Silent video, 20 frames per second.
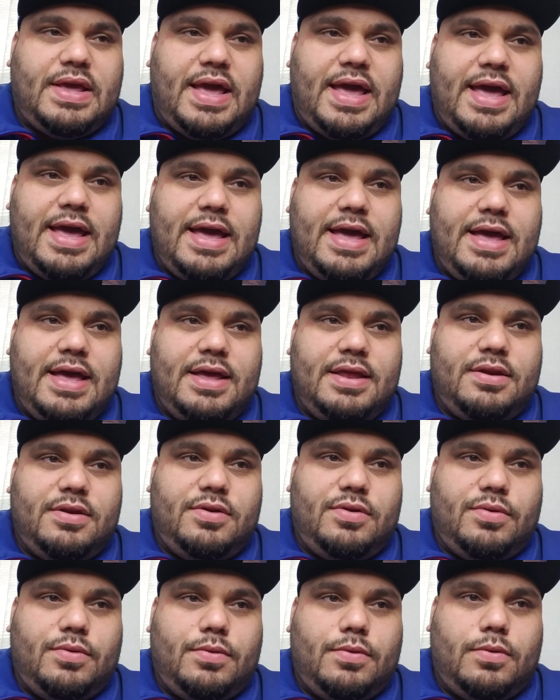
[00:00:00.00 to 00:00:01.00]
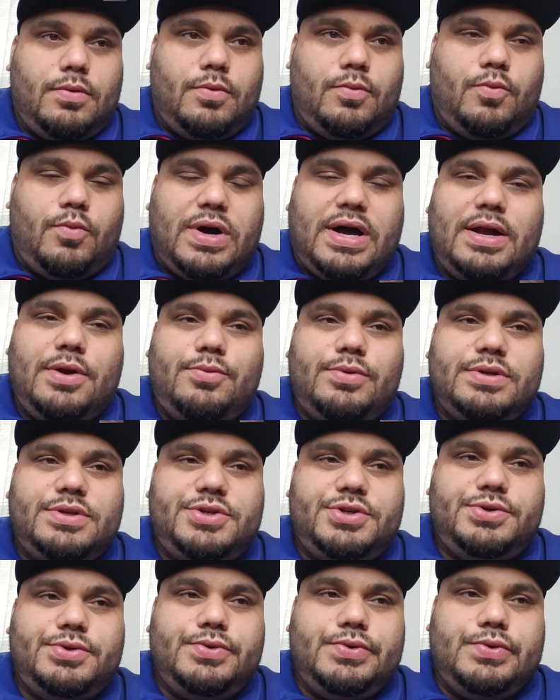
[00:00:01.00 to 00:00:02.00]
And why would
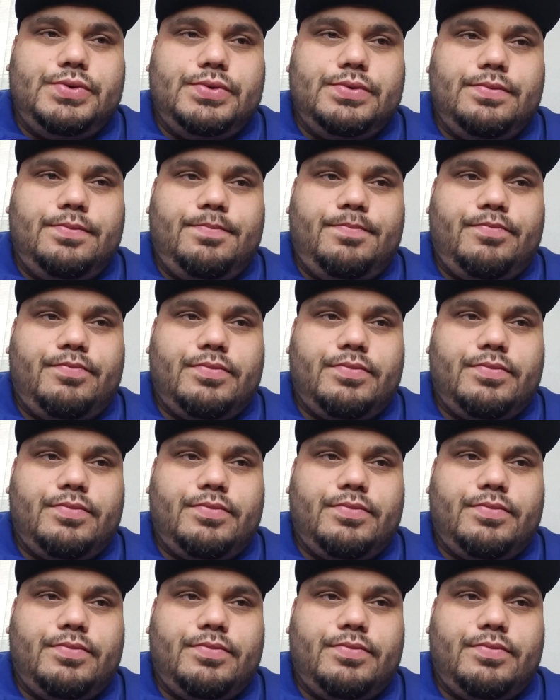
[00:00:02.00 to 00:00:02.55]
you